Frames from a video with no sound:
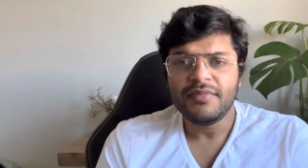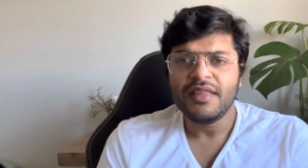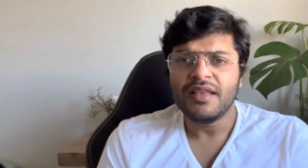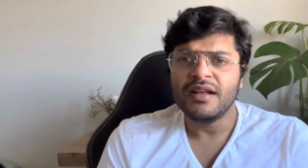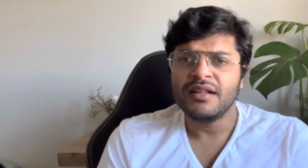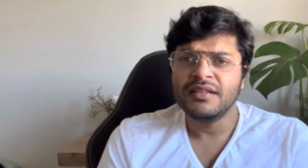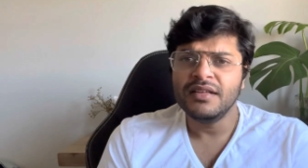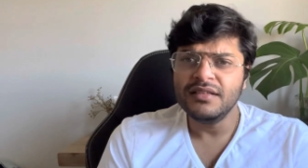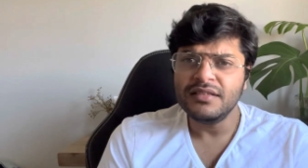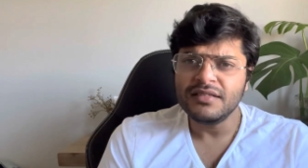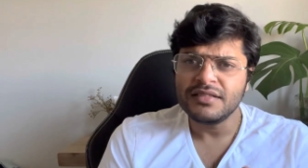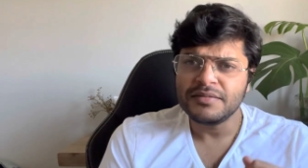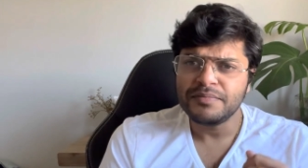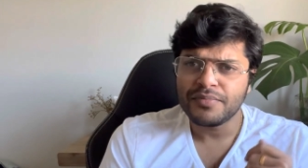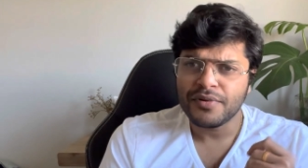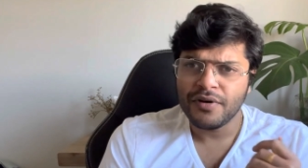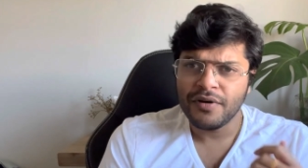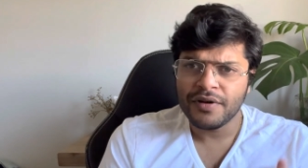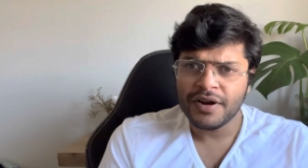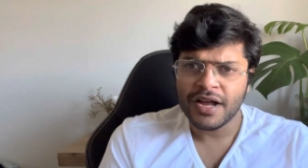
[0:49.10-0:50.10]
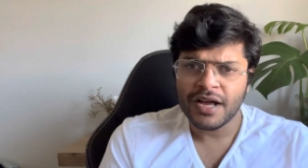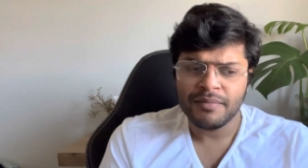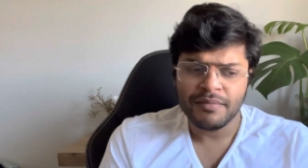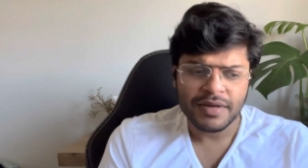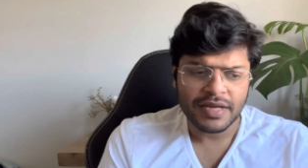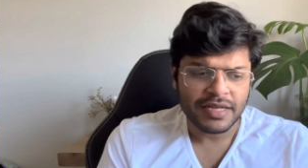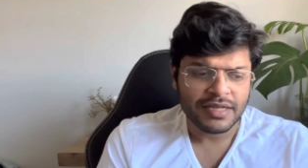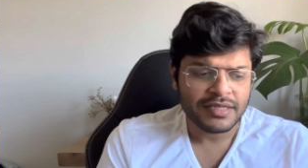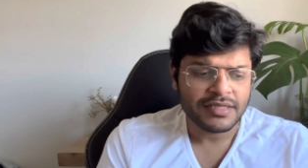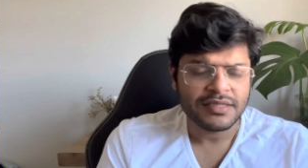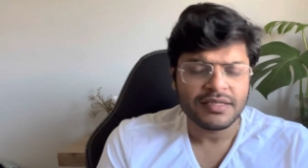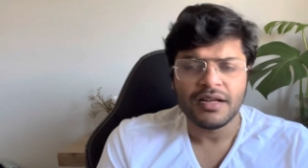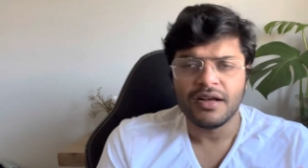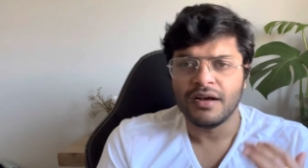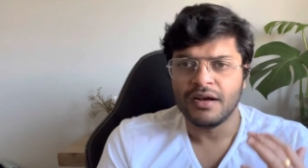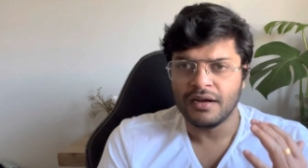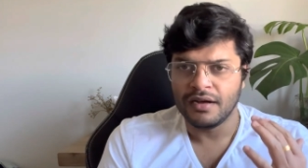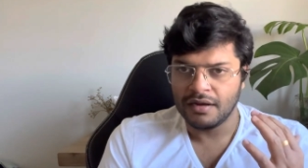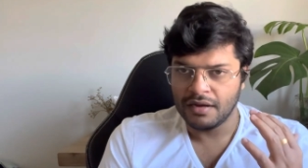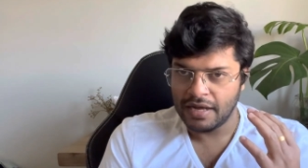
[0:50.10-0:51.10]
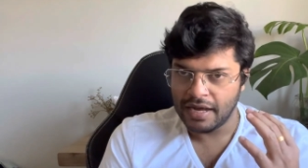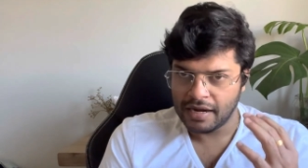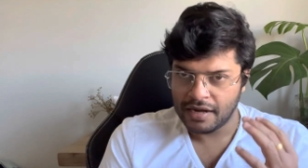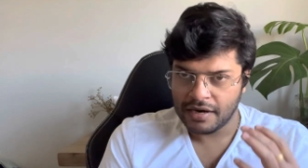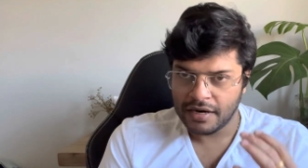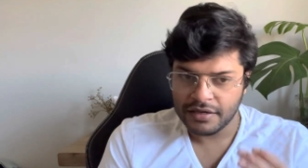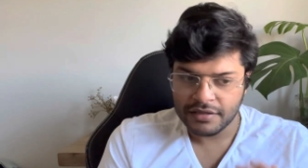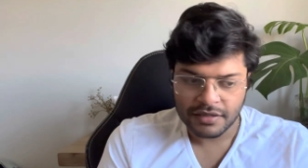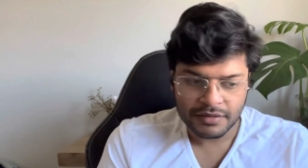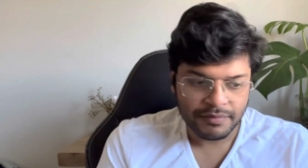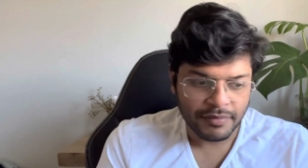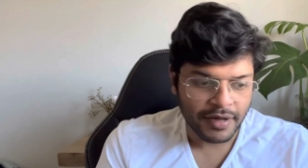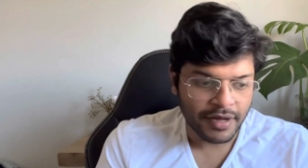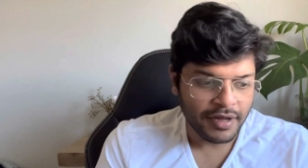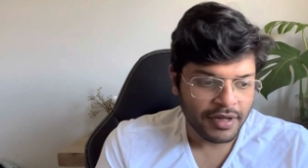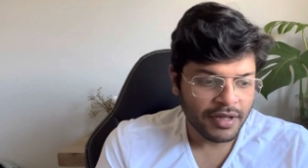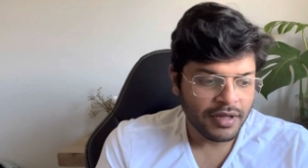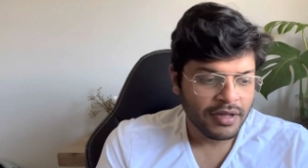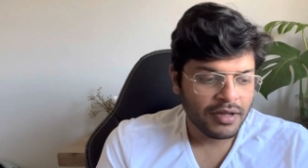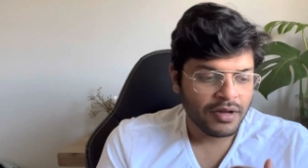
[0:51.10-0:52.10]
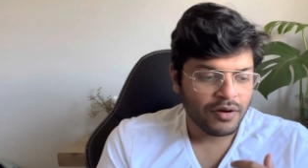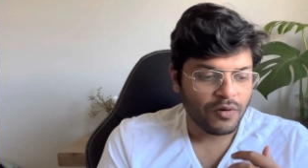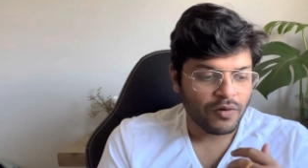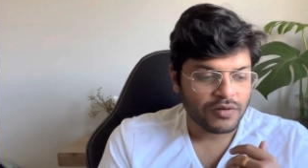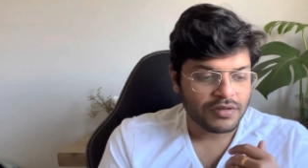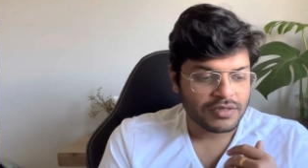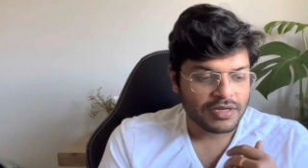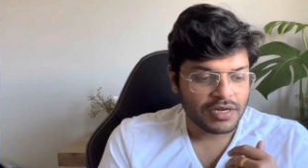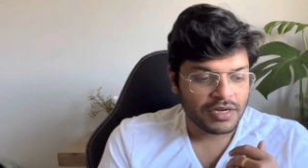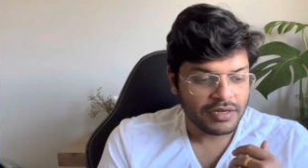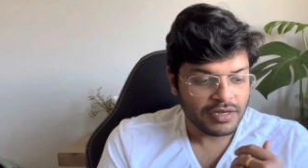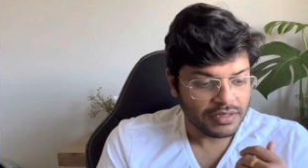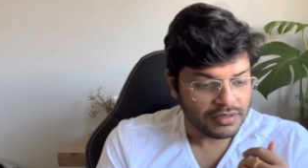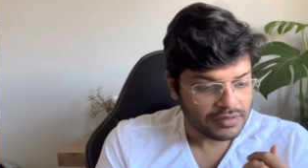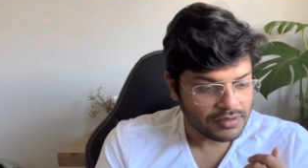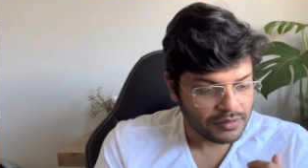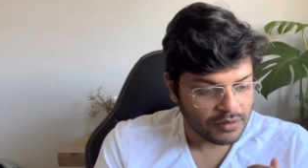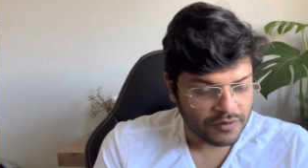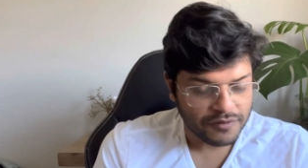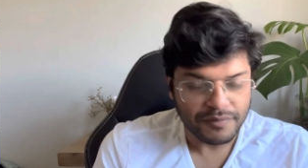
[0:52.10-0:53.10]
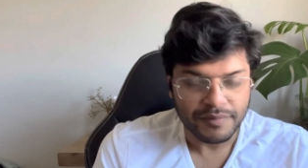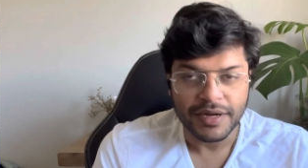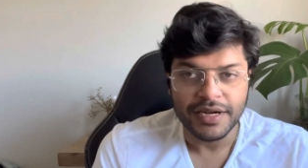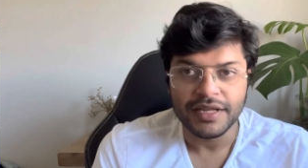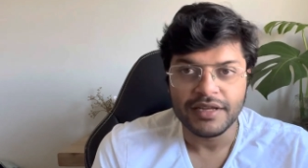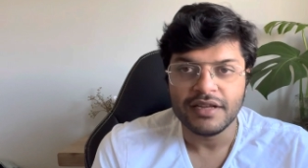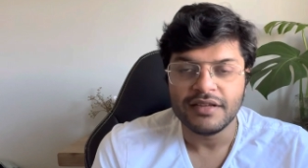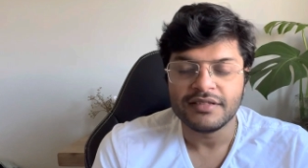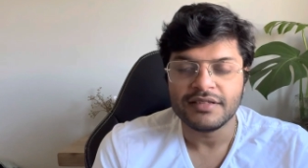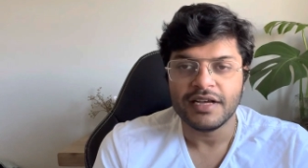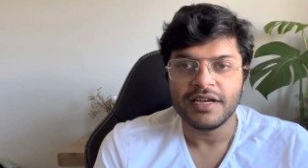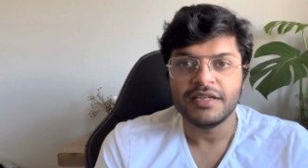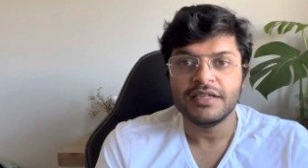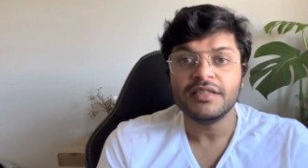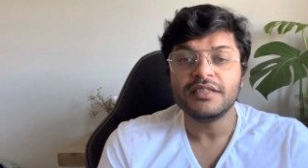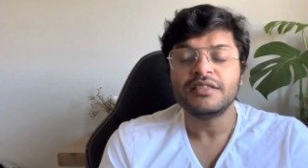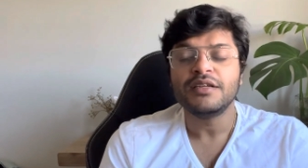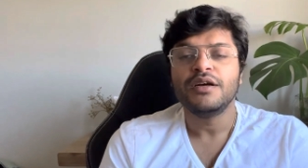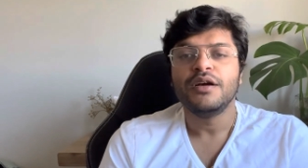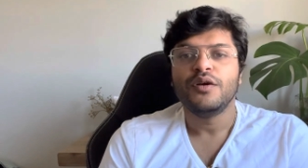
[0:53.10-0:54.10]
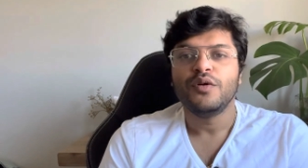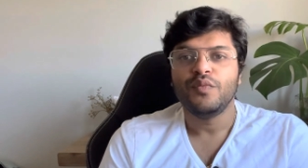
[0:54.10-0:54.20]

This program is uh, accredited by Australian Institute of Medical Scientists,